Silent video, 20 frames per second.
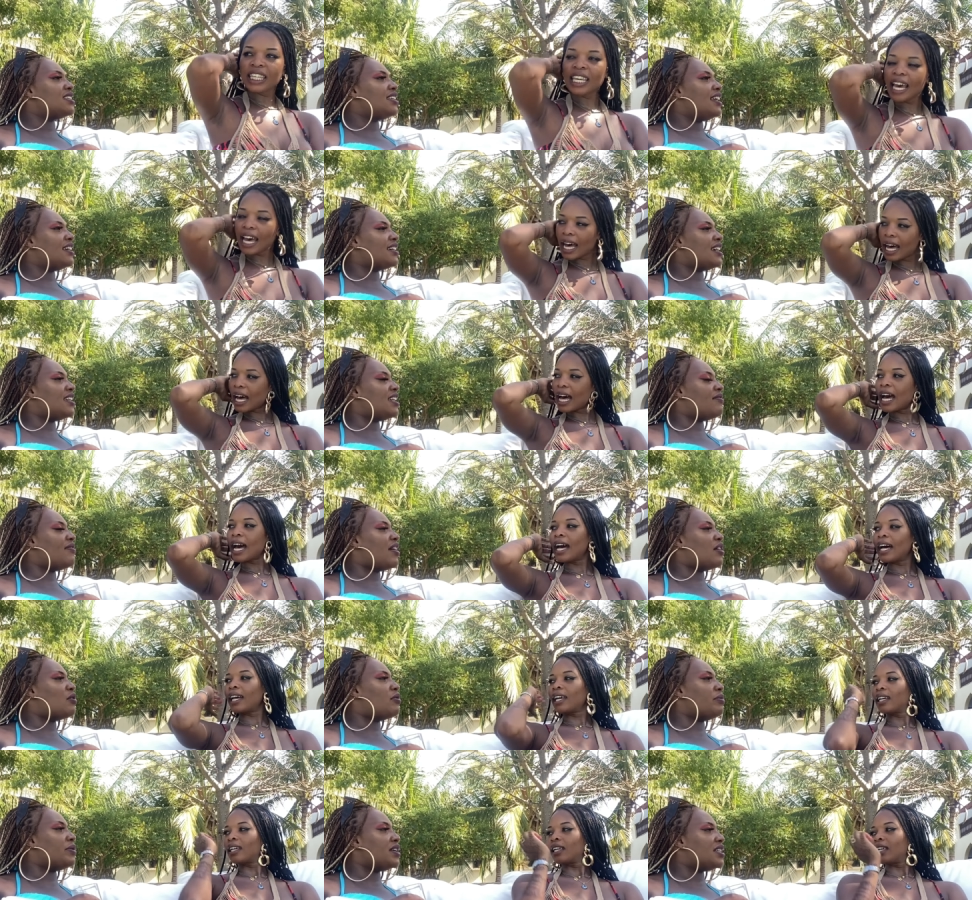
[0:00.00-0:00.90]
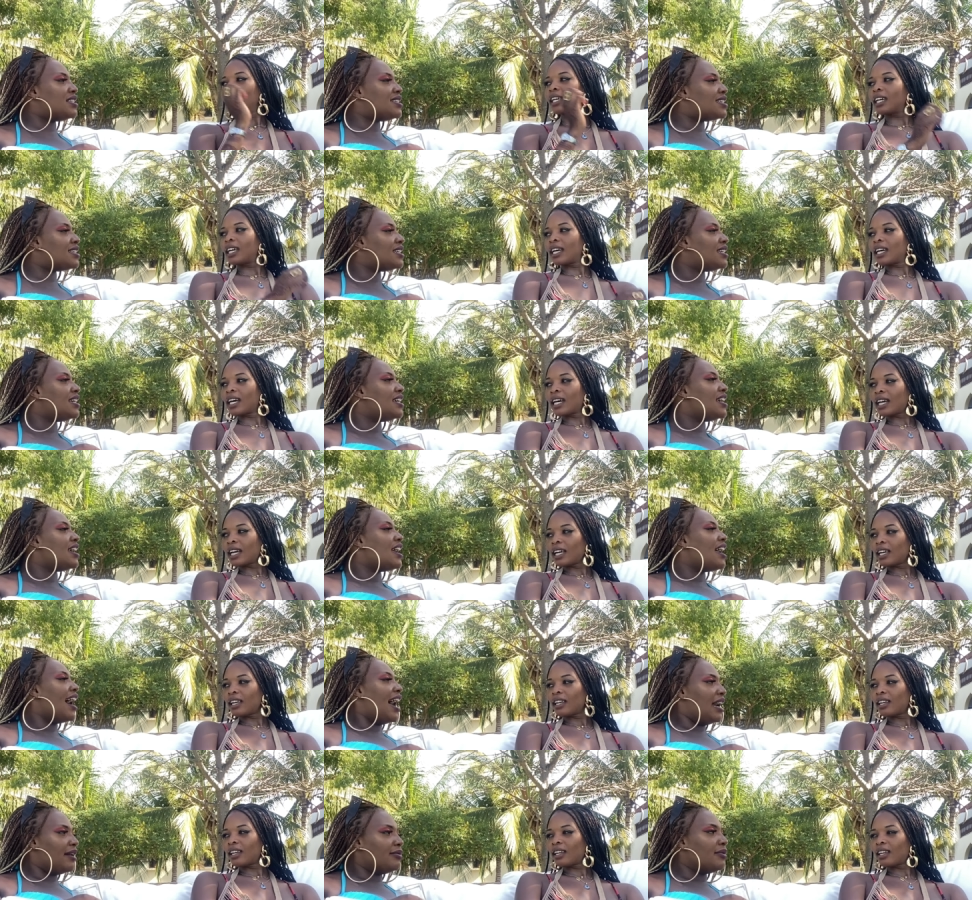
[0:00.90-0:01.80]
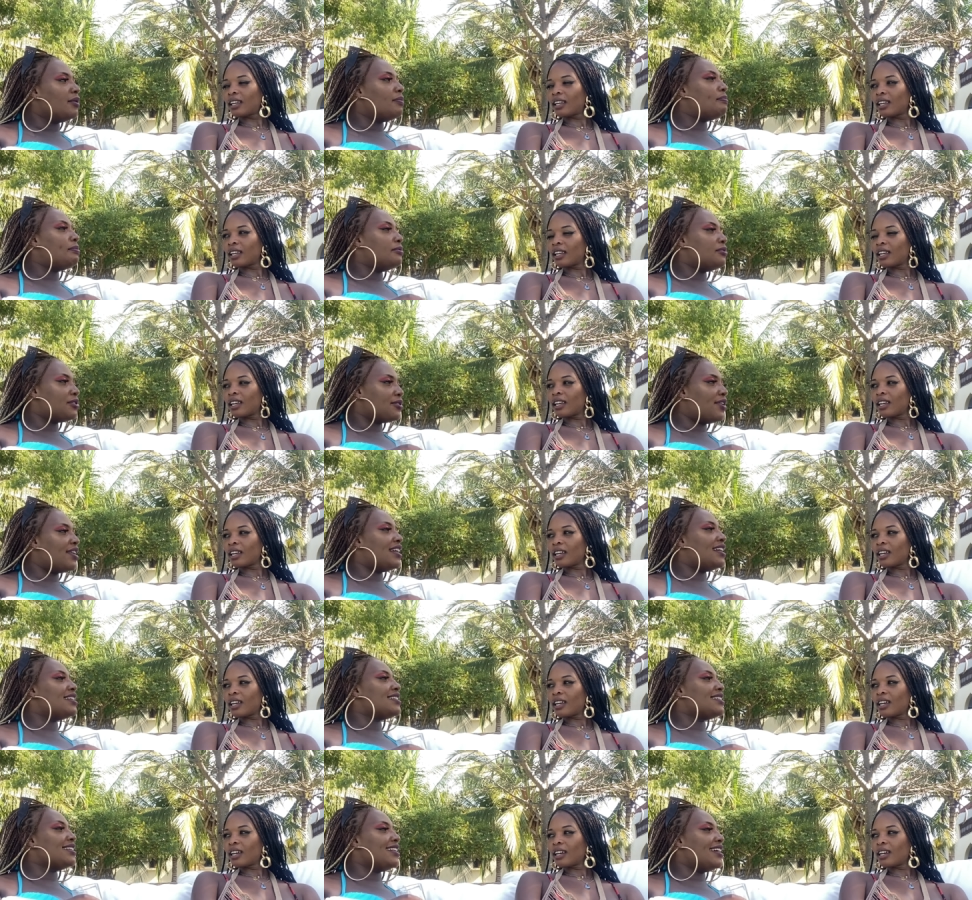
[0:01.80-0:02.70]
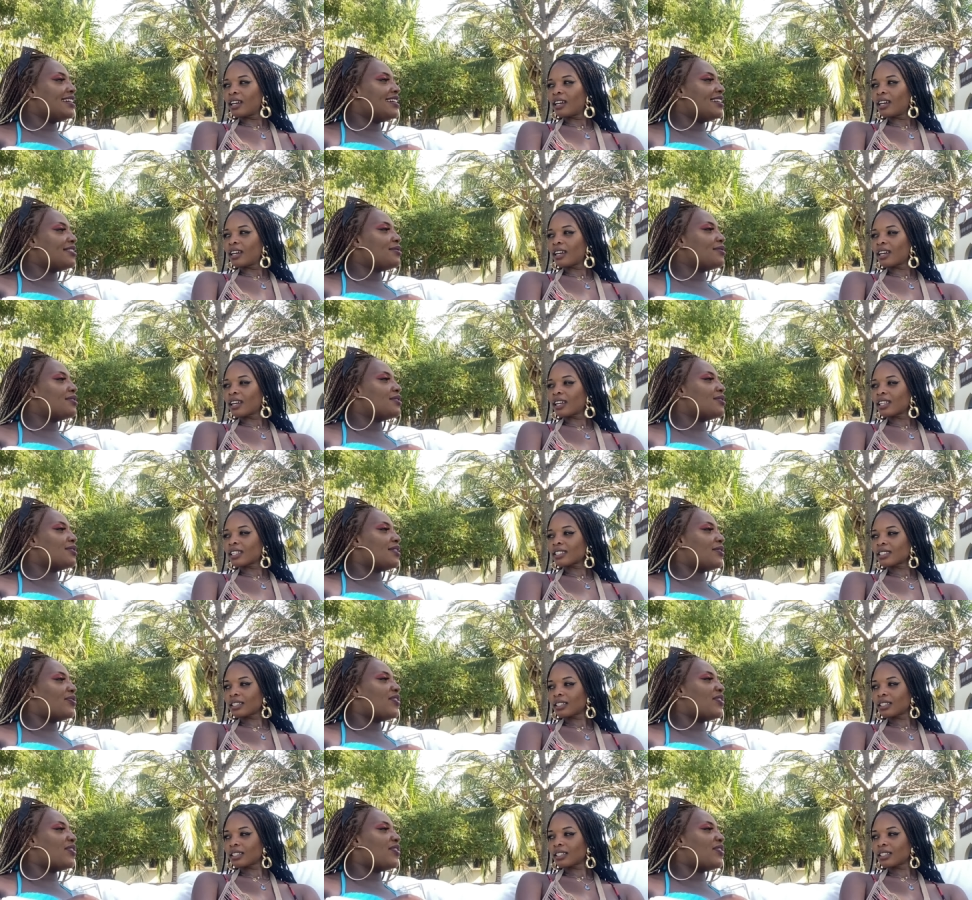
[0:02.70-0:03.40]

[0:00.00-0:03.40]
Speaker 1: yeah. like i never quit I will push on until I get to the top. The so